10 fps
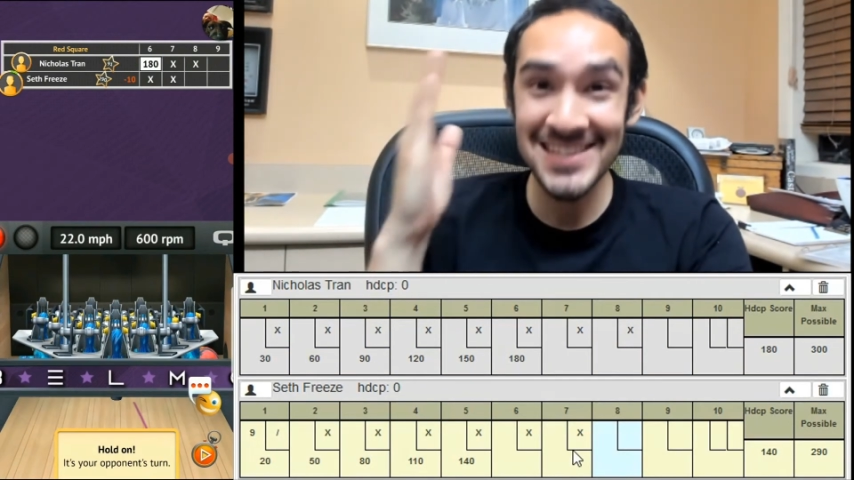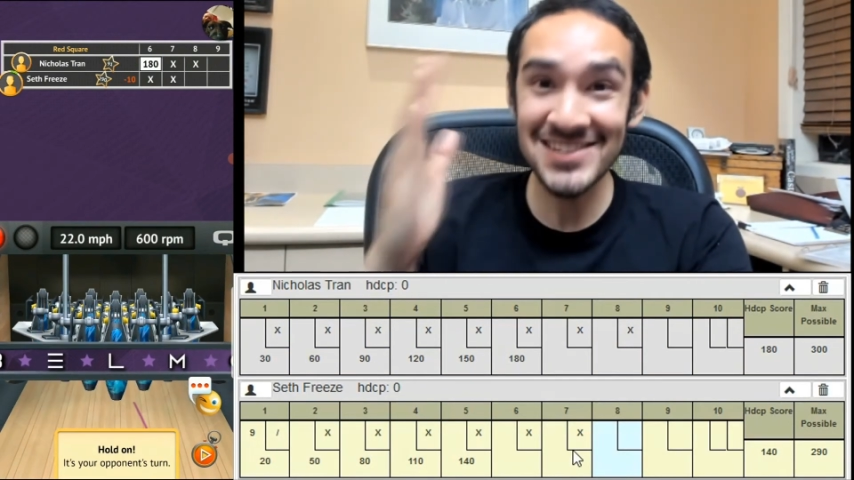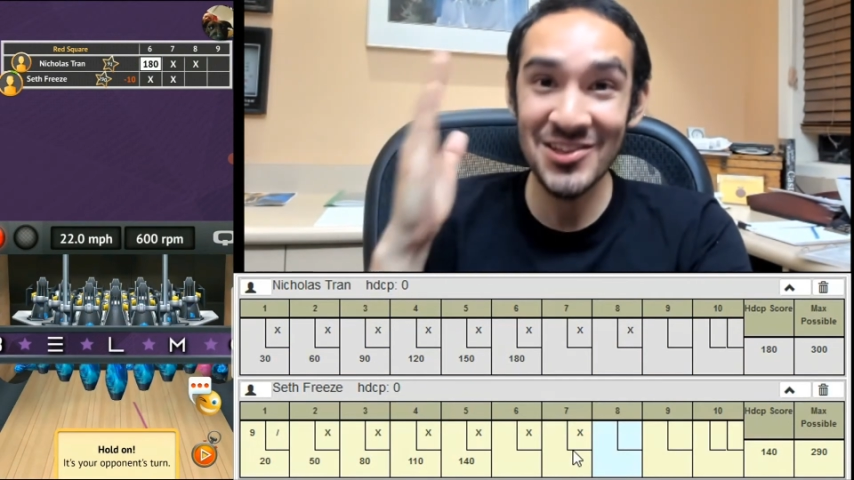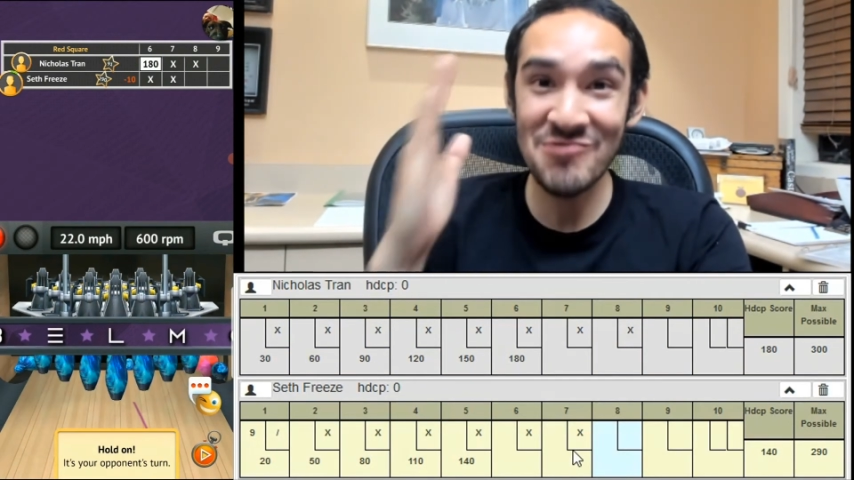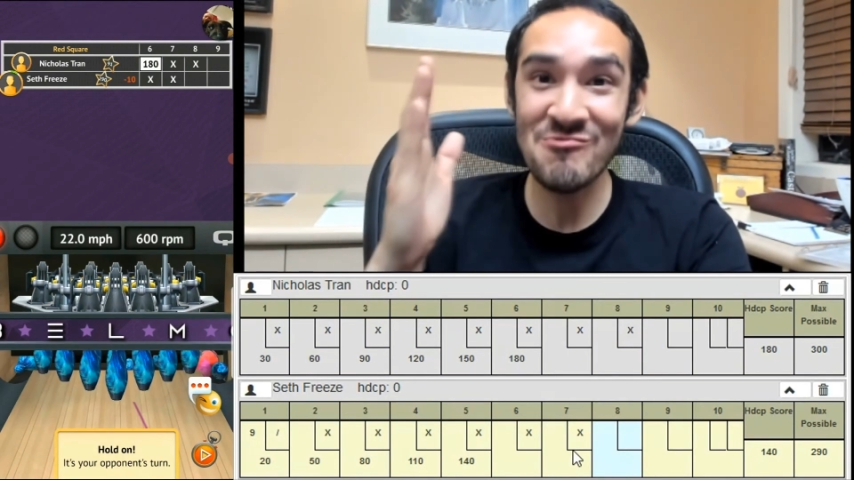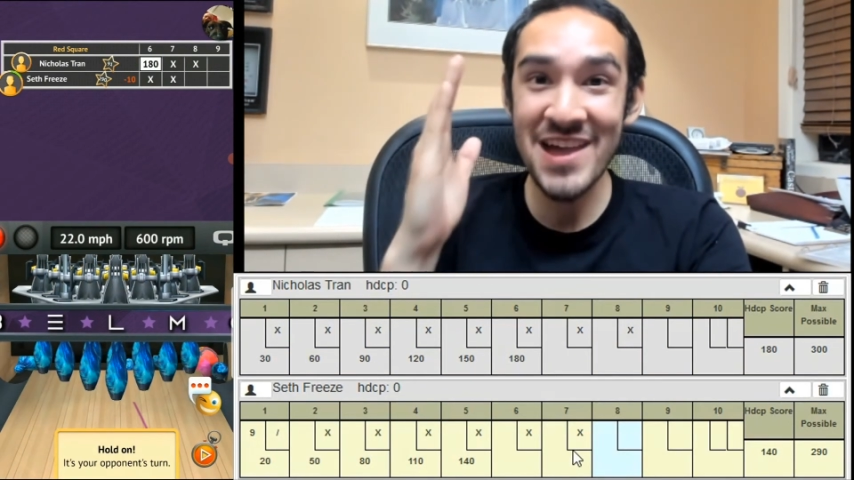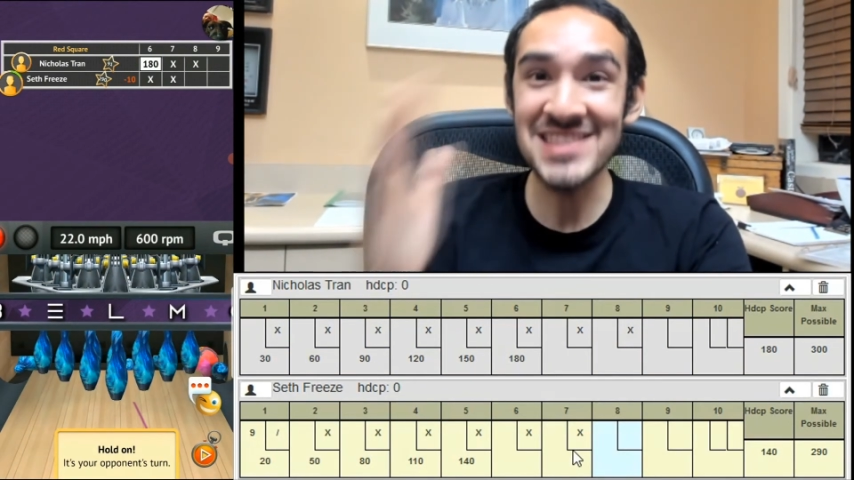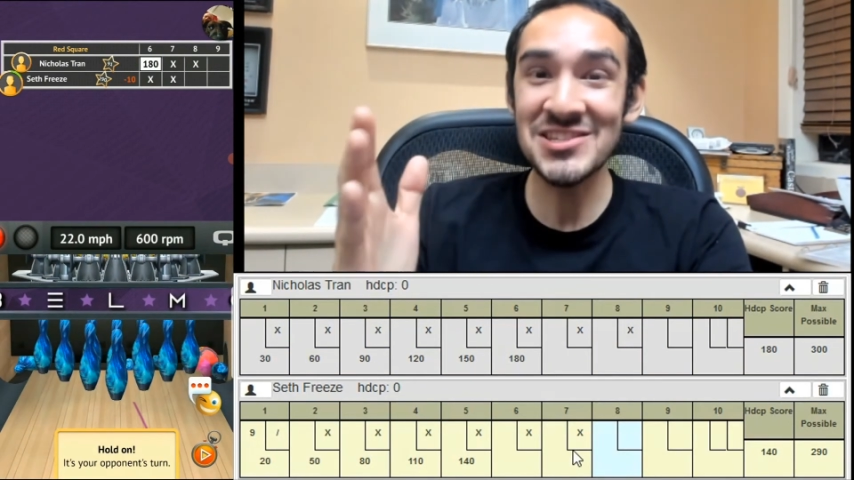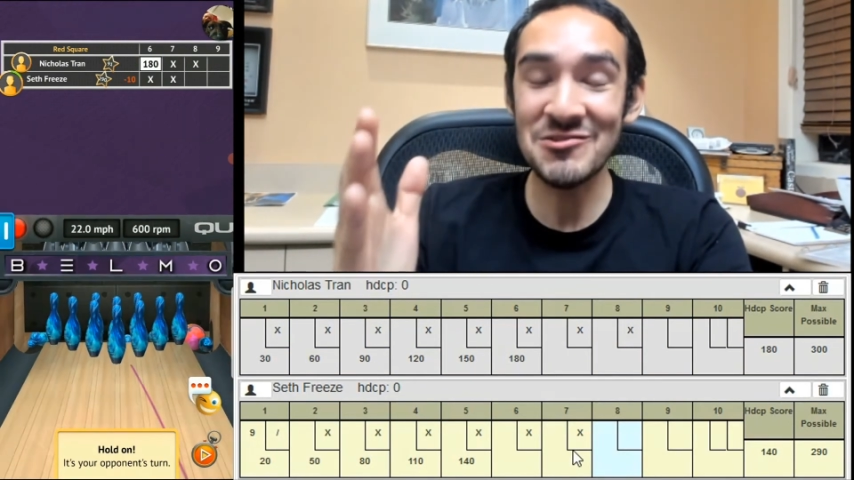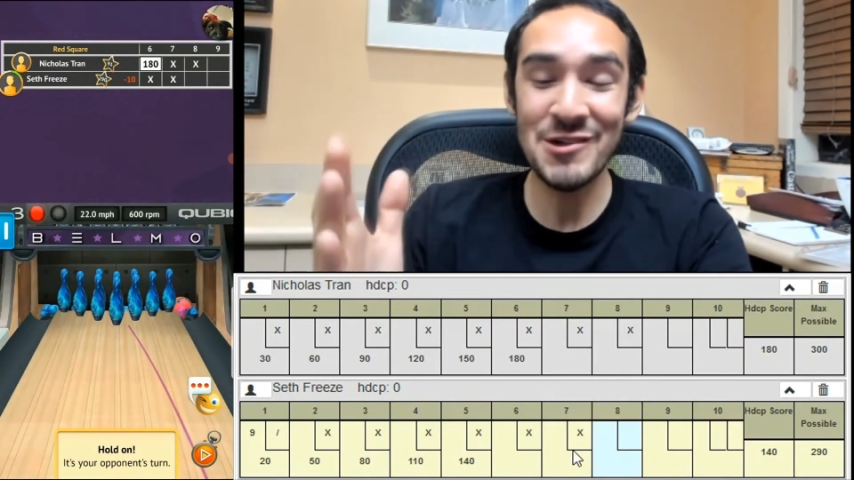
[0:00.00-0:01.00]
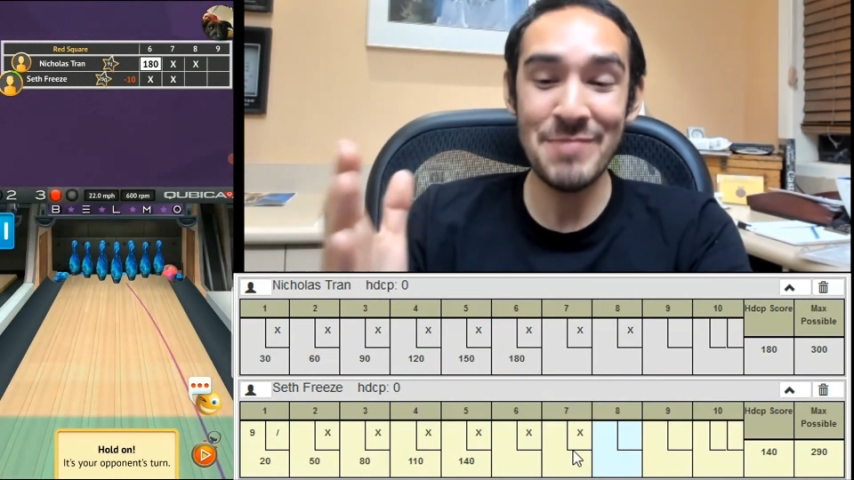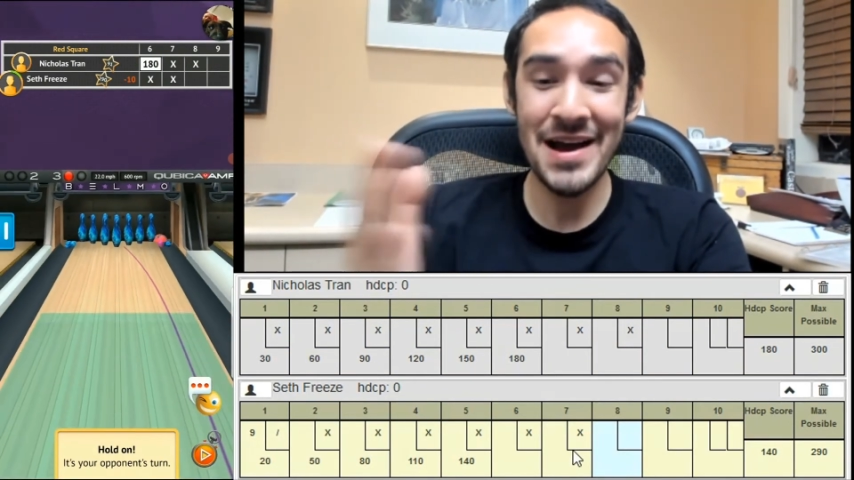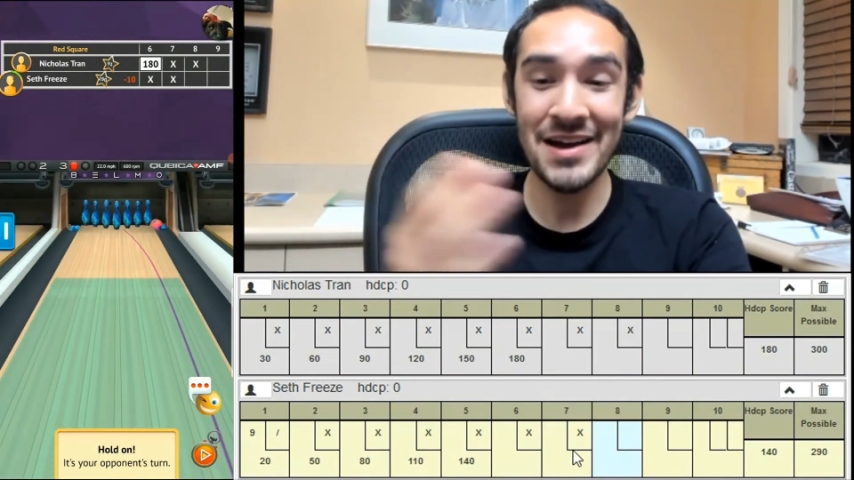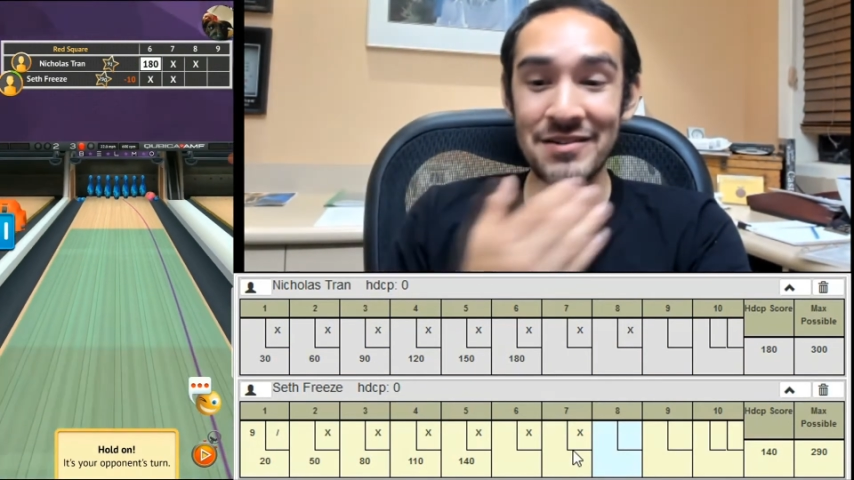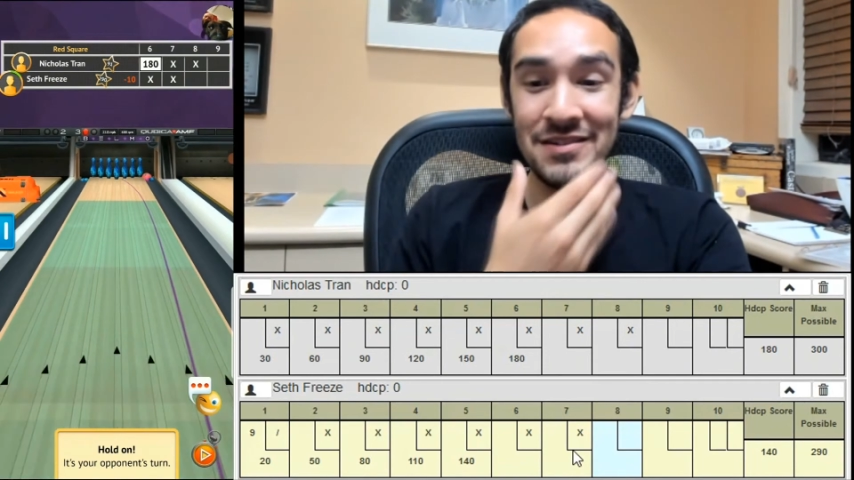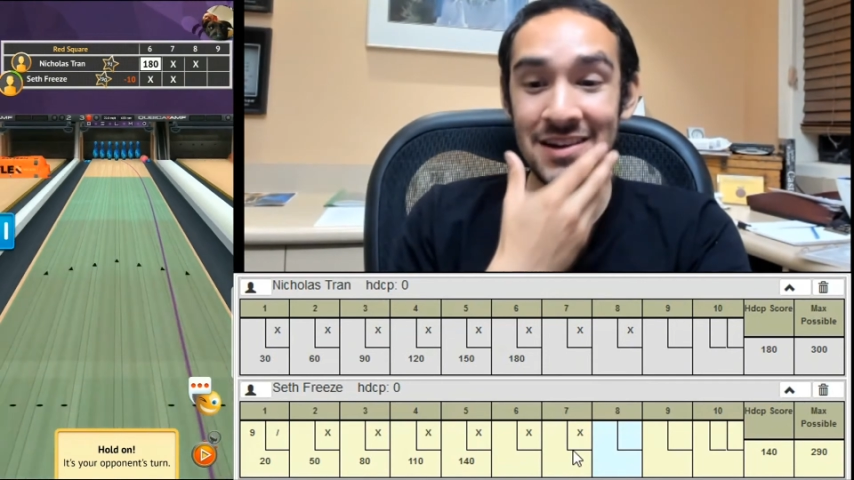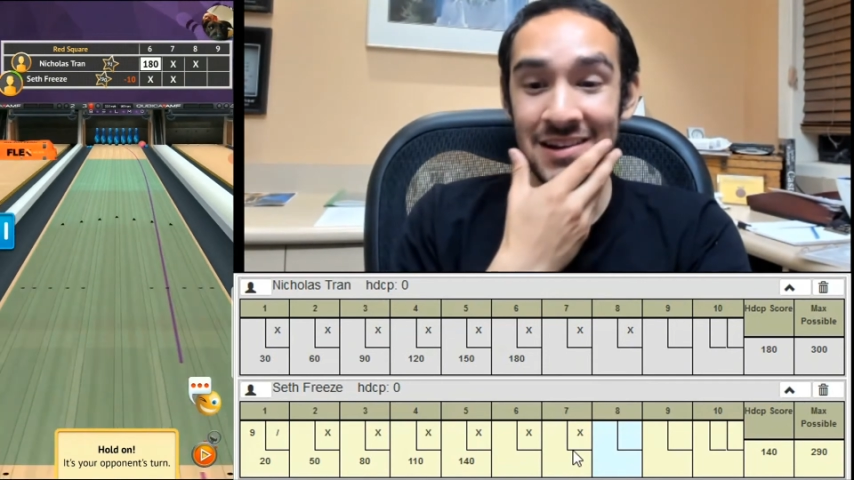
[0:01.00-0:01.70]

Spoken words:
is on the red square pattern.